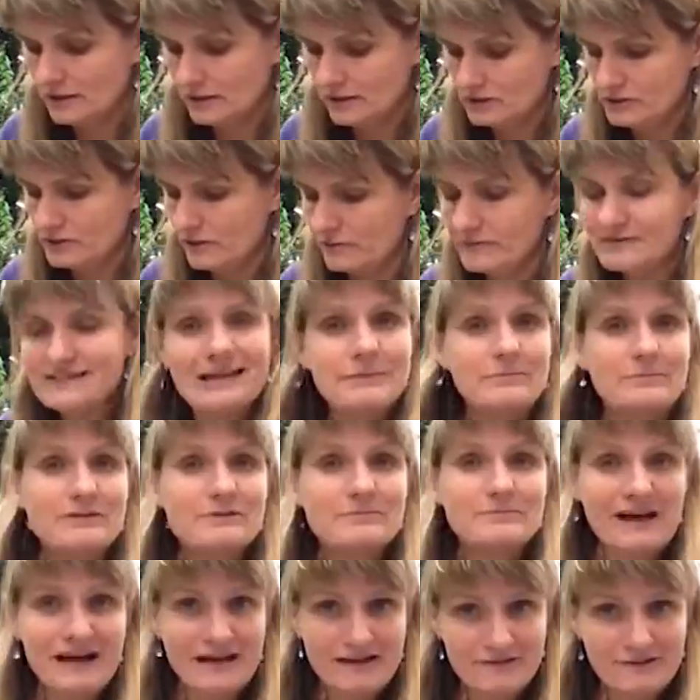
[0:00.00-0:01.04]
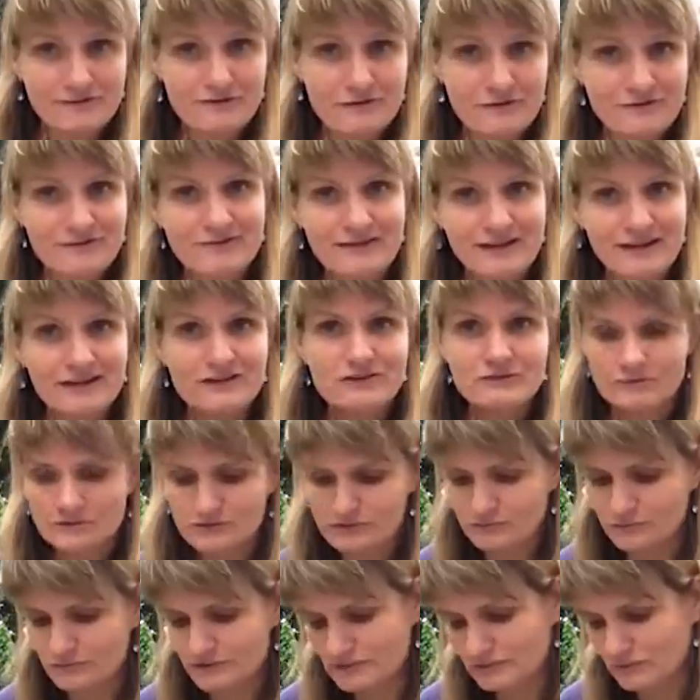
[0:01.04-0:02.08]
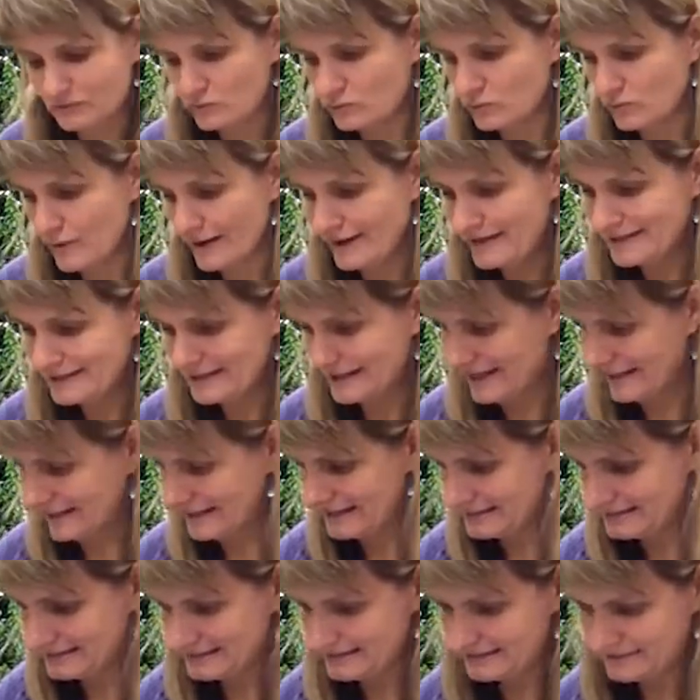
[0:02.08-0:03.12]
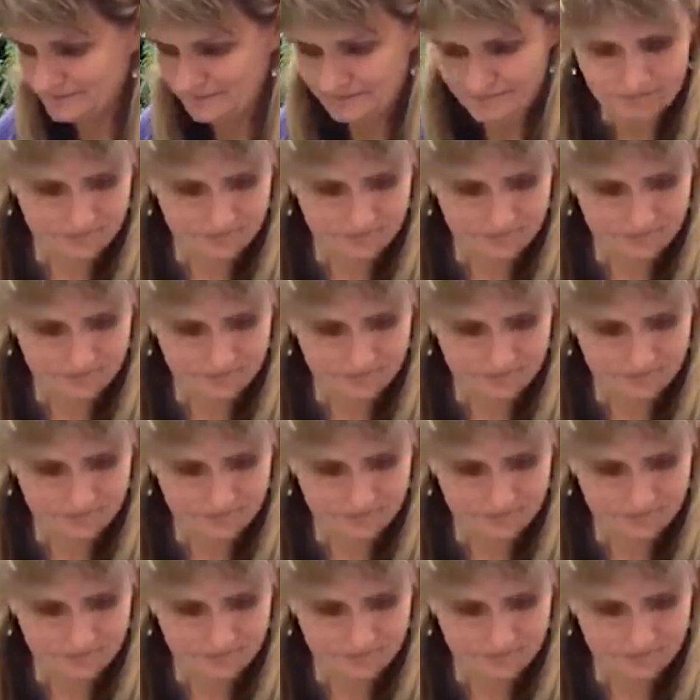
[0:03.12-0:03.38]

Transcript: So I was able to buy a few things, which was quite nice.